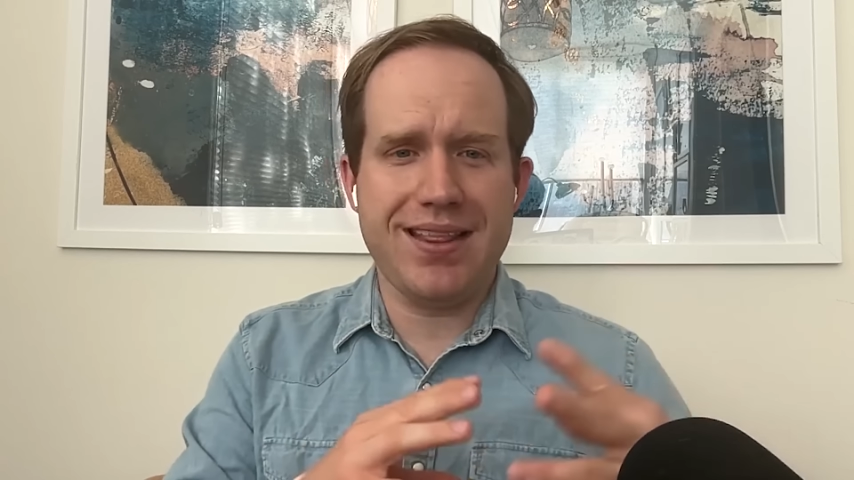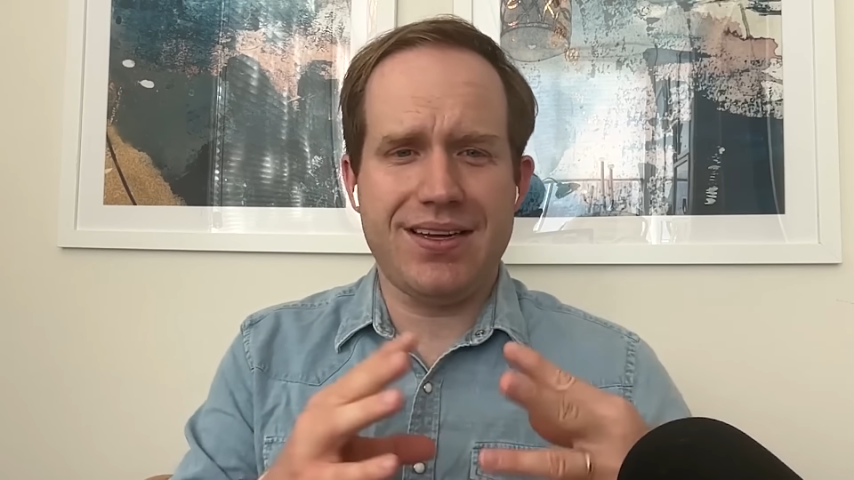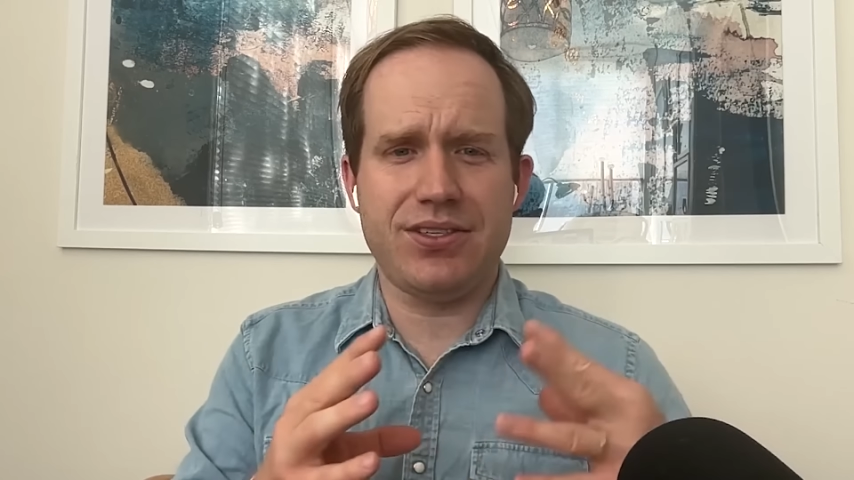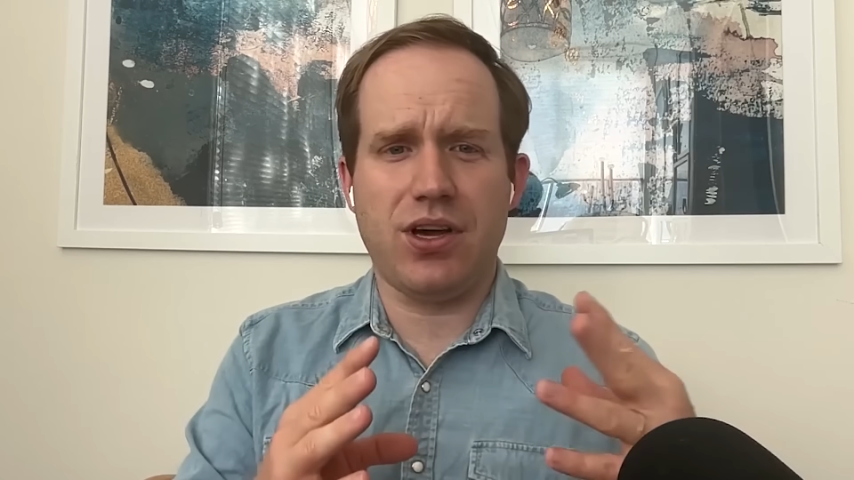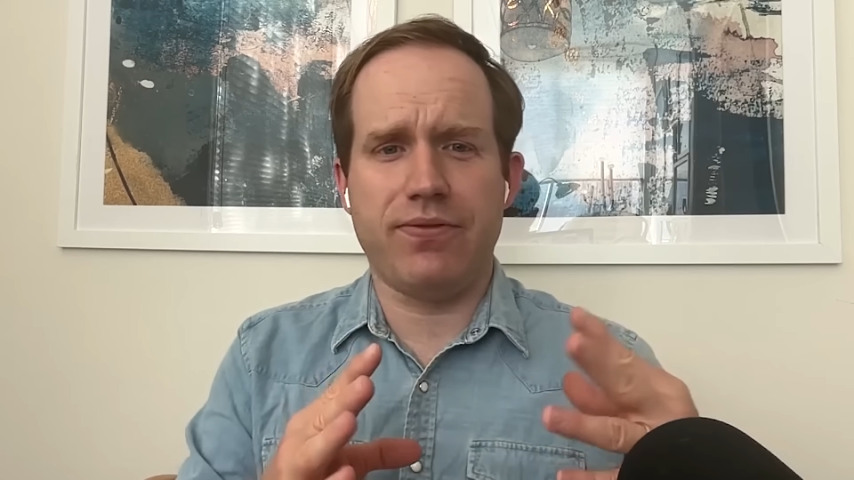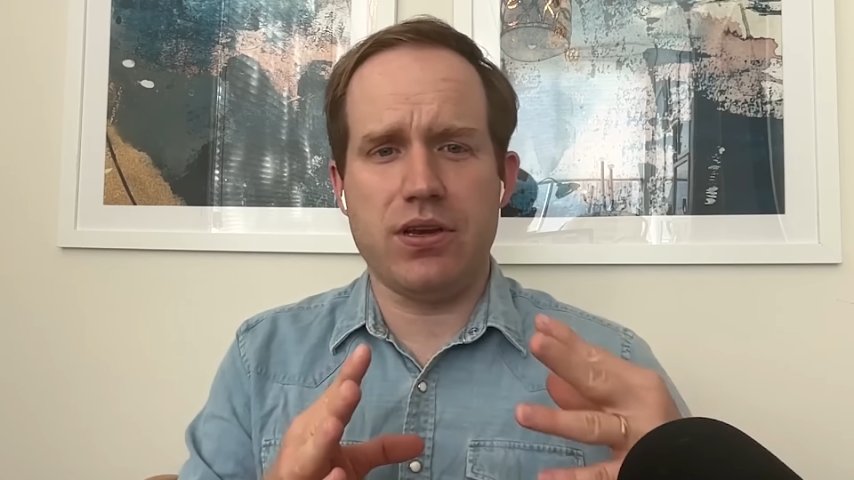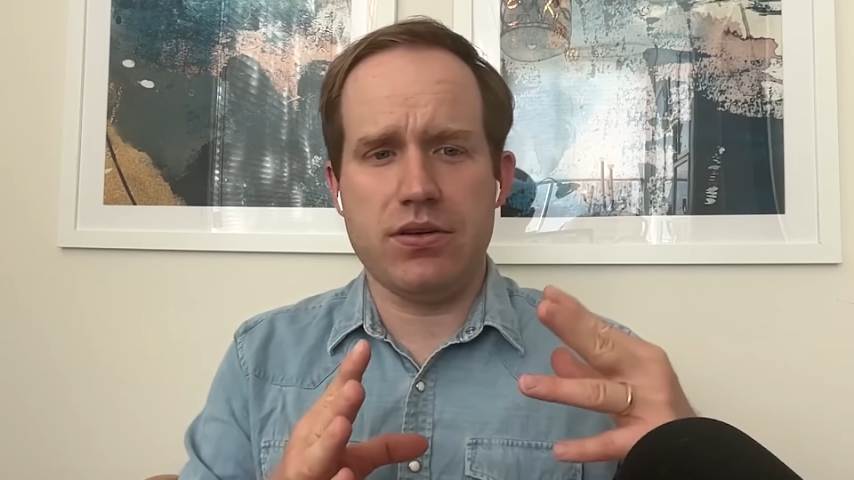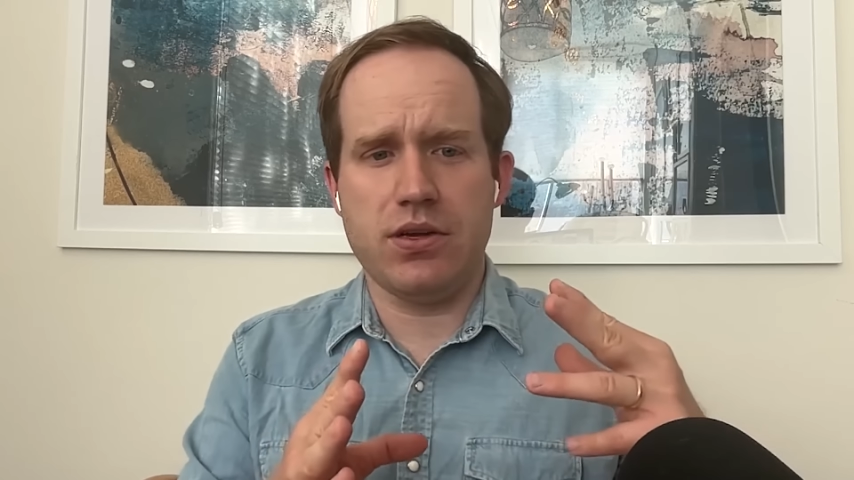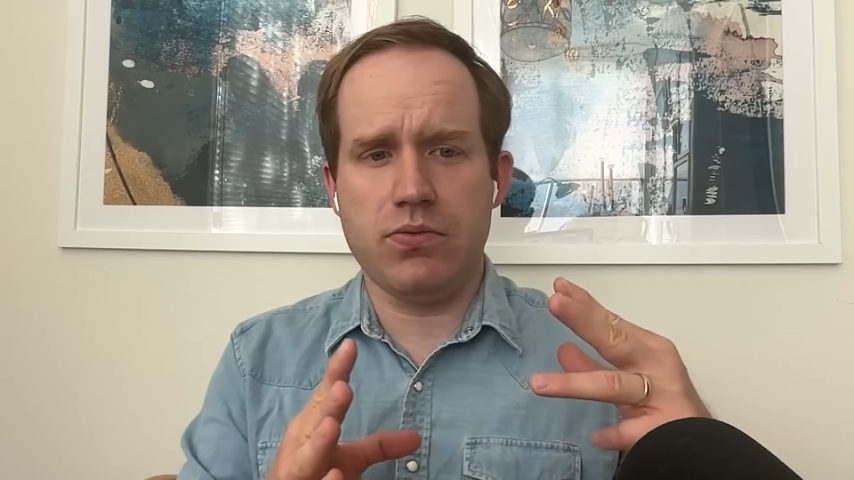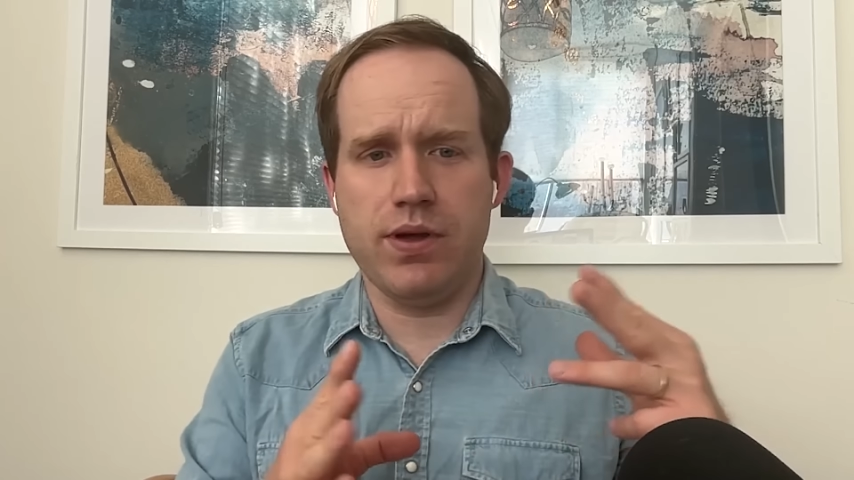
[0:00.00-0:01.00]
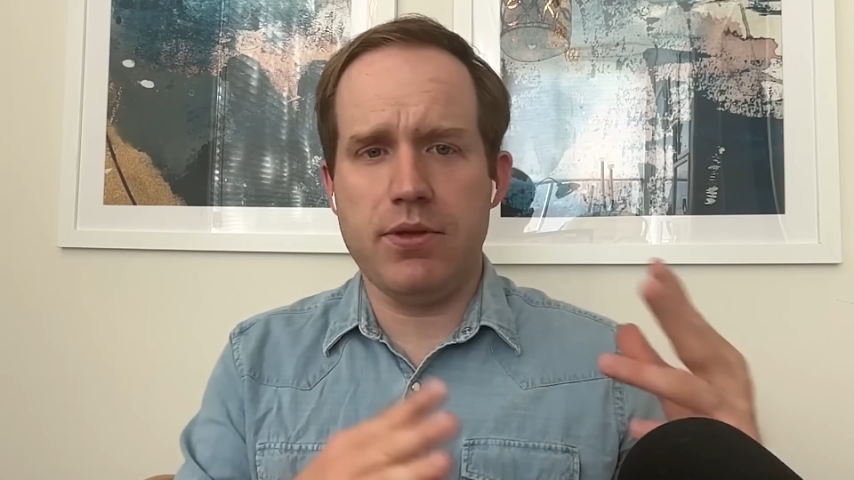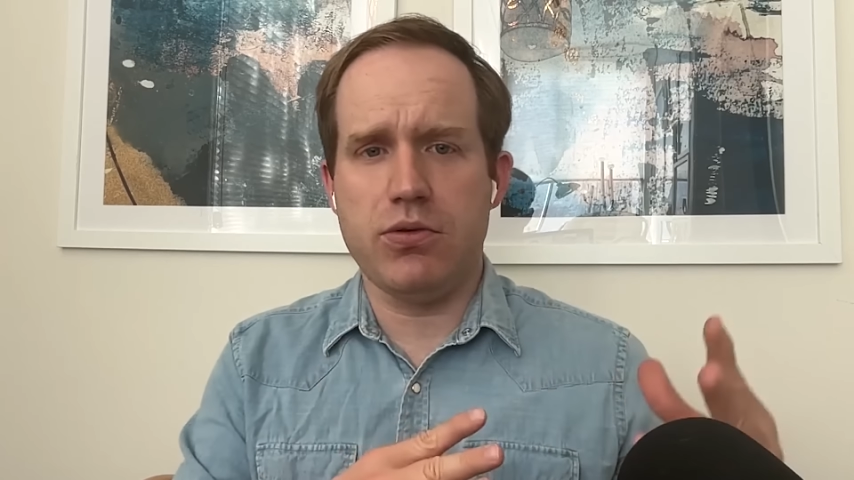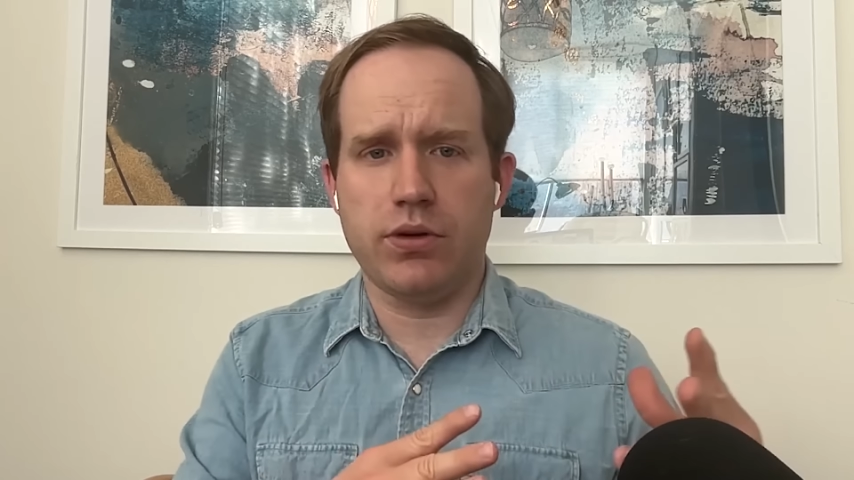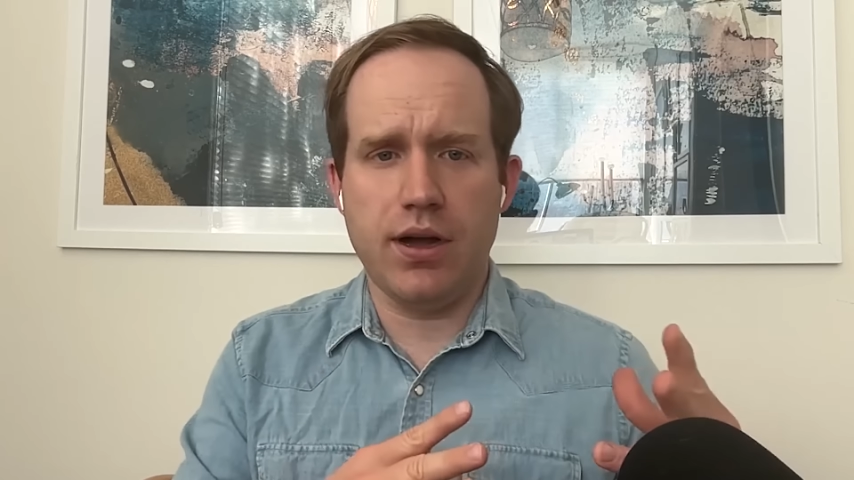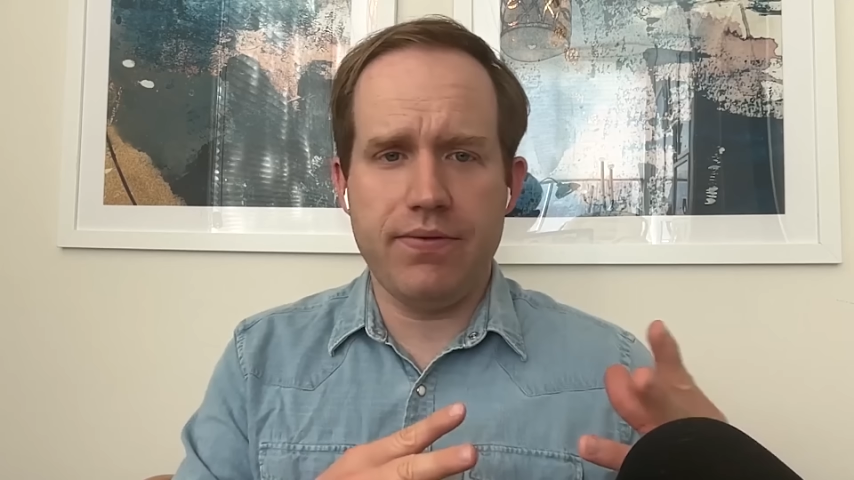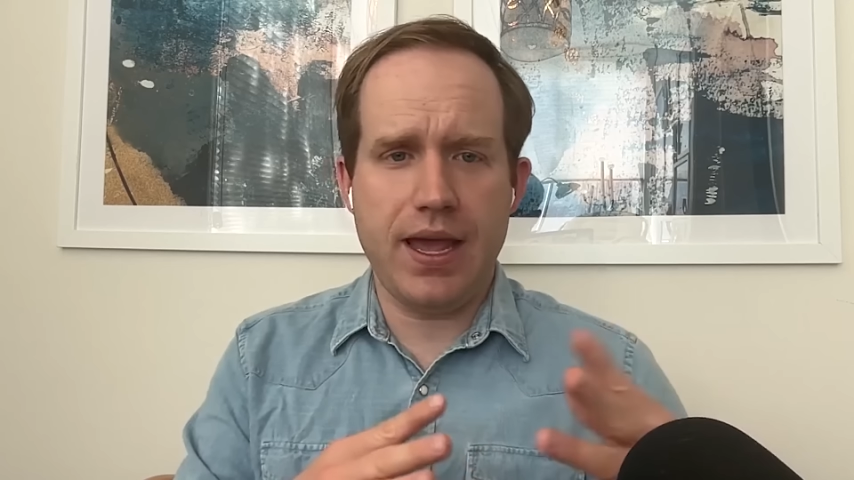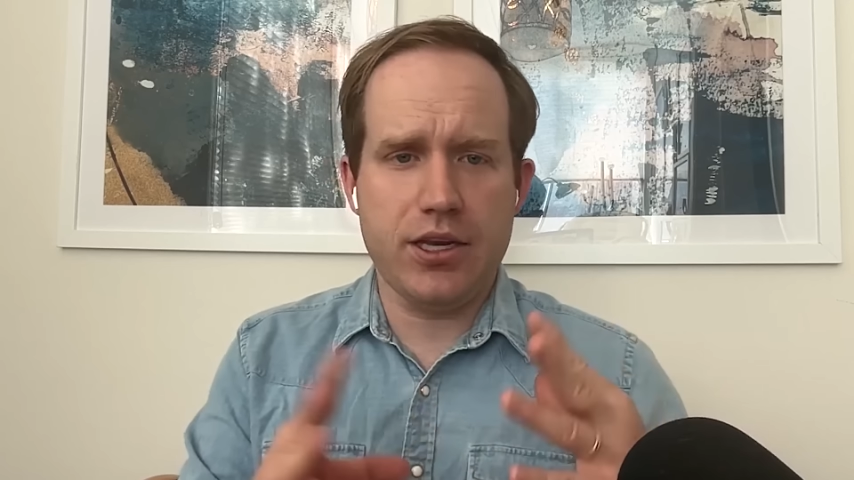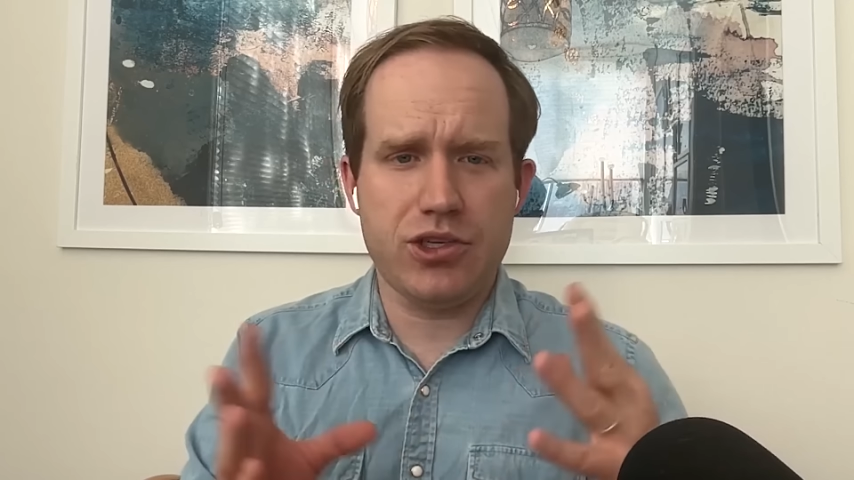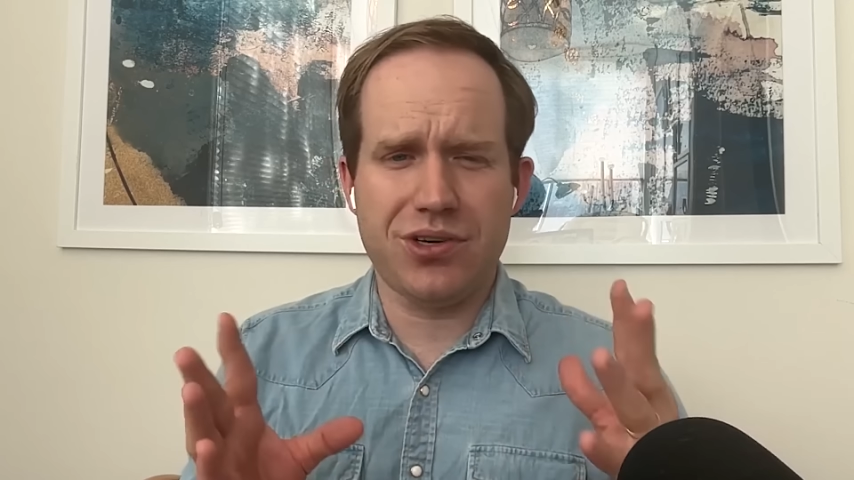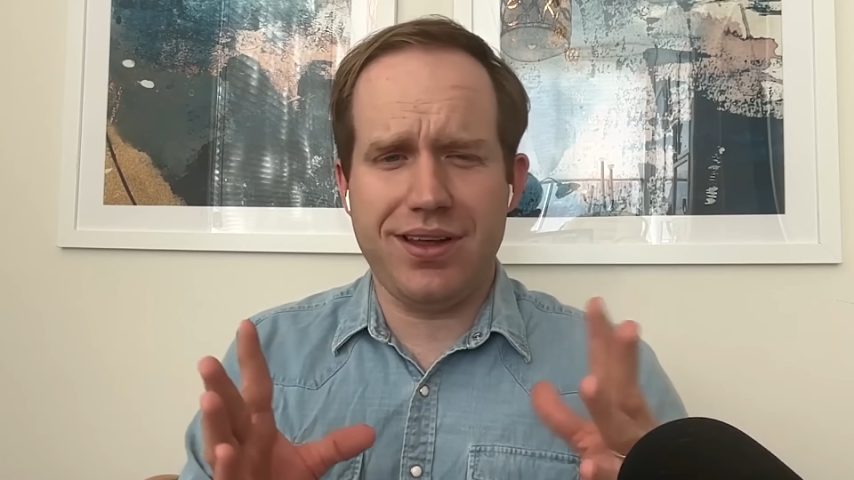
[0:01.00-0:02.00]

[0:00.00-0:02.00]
that it's often women who were of age,